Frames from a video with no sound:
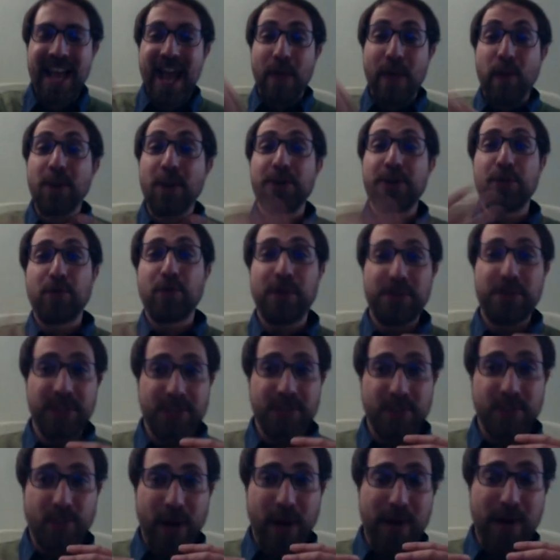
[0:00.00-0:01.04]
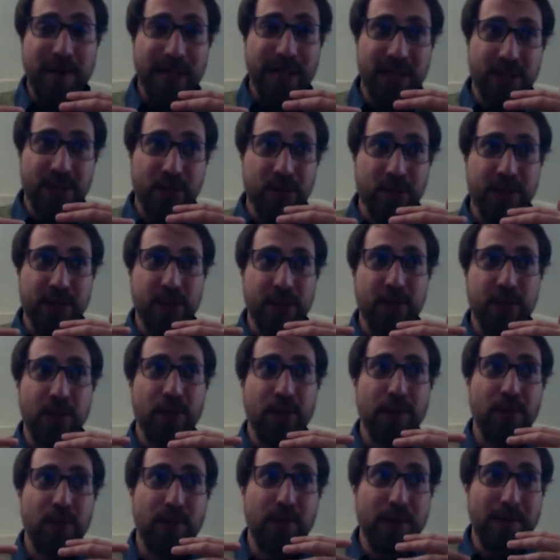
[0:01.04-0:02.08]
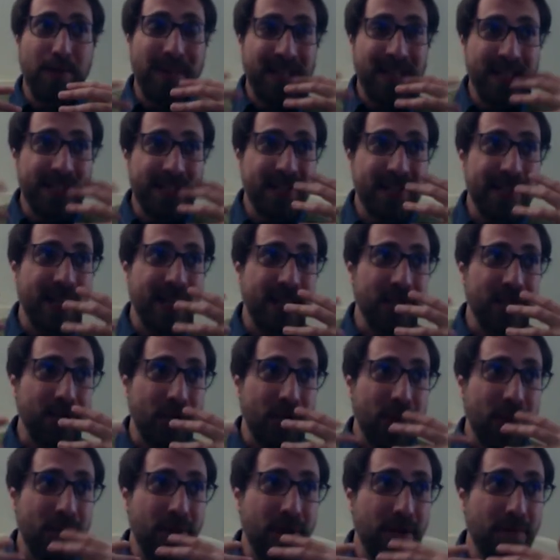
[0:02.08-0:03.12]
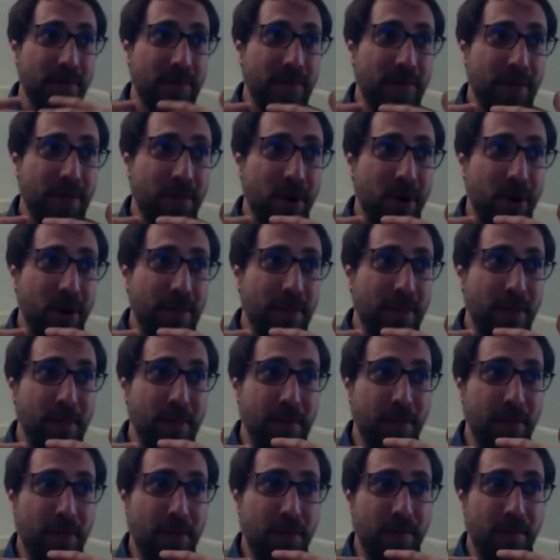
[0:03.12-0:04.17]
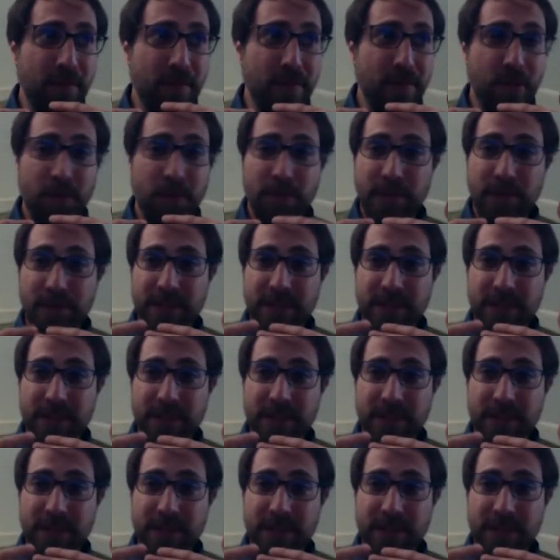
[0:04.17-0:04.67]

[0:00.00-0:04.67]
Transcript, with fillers: and what you were describing is also reminiscent of, of the problem of, uh,